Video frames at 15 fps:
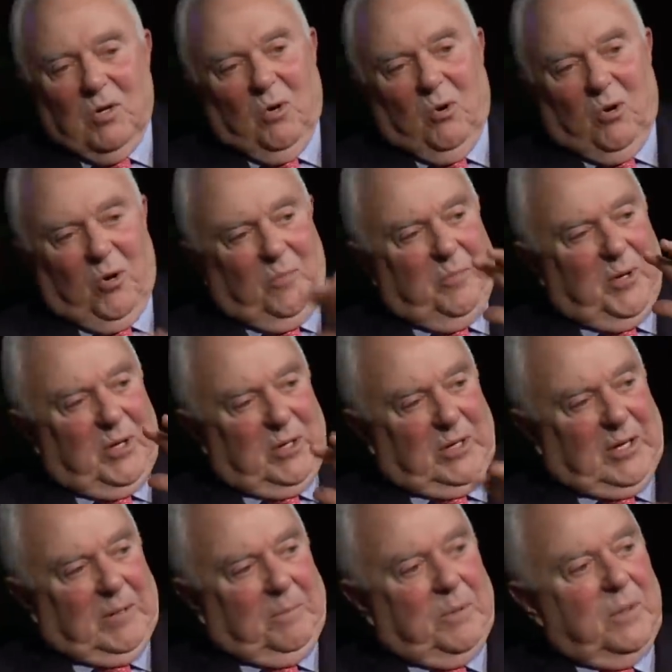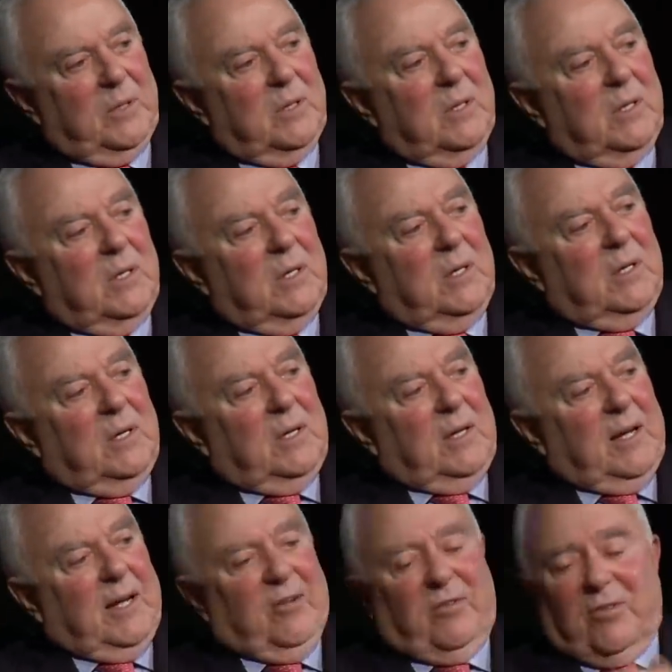all built up,
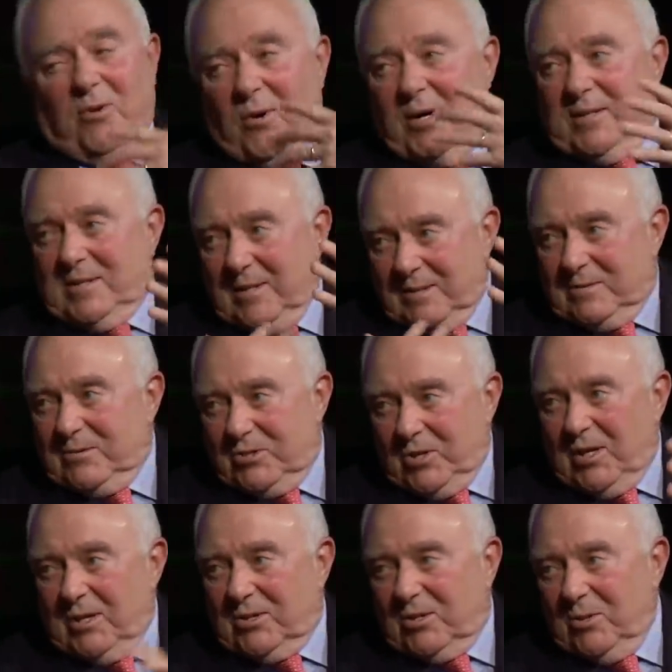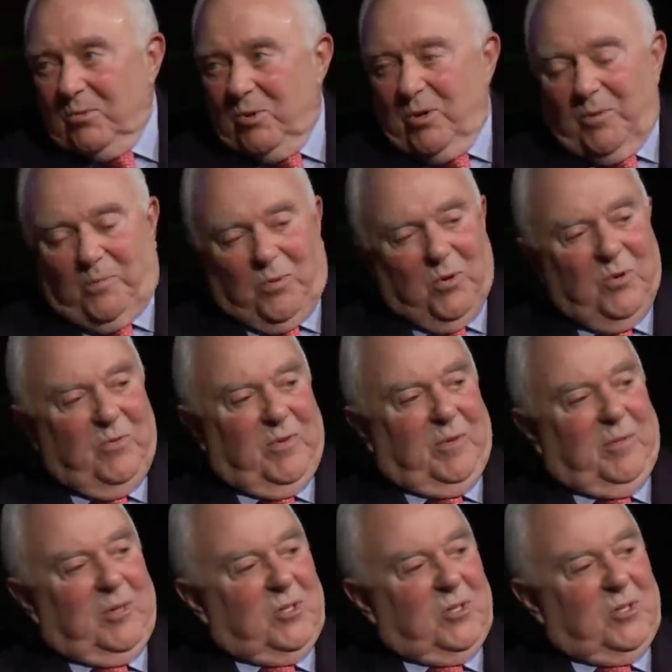and thought that Johnson would approve them.